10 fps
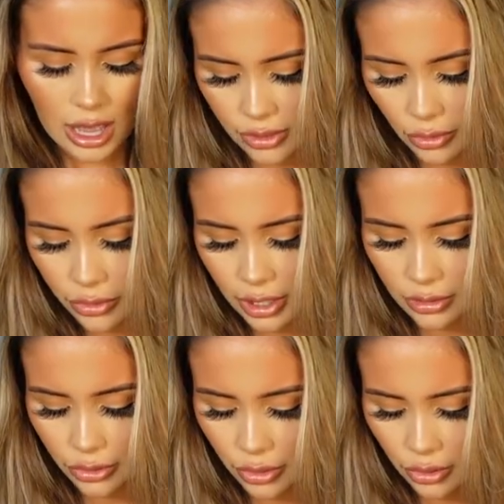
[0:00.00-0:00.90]
It's called the
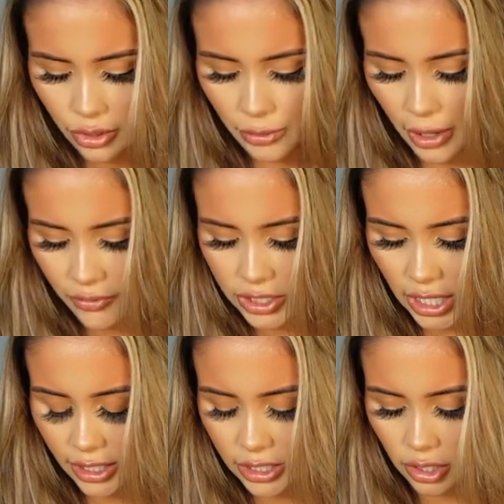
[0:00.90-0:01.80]
Lou Puffer
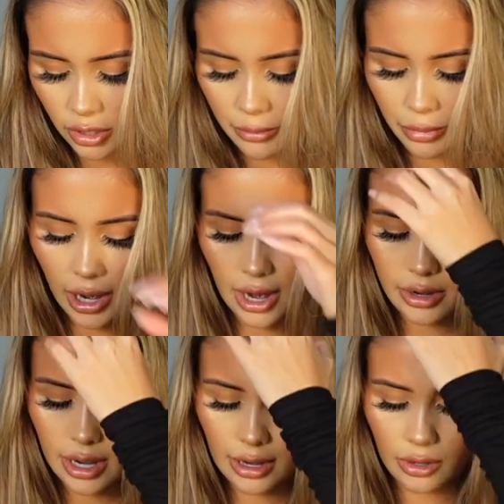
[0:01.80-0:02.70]
Jacket Chocolate
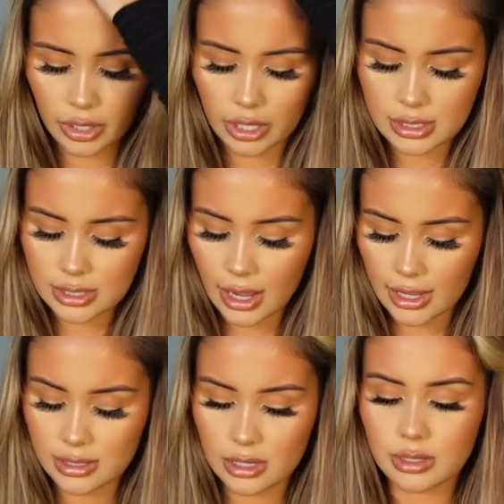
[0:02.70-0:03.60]
Brown and I got it in a
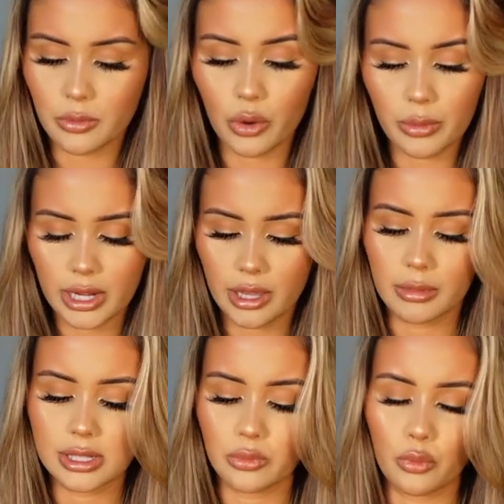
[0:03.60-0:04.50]
size small medium
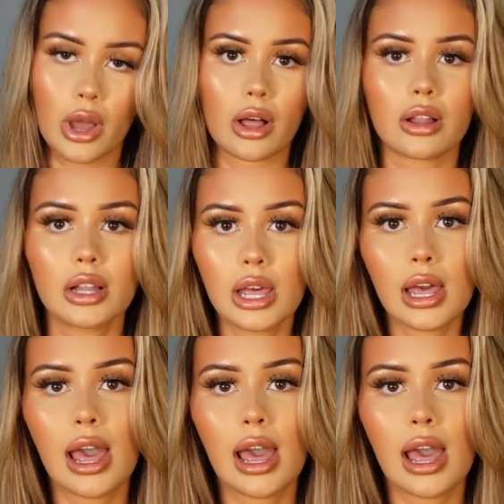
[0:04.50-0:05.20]
as well.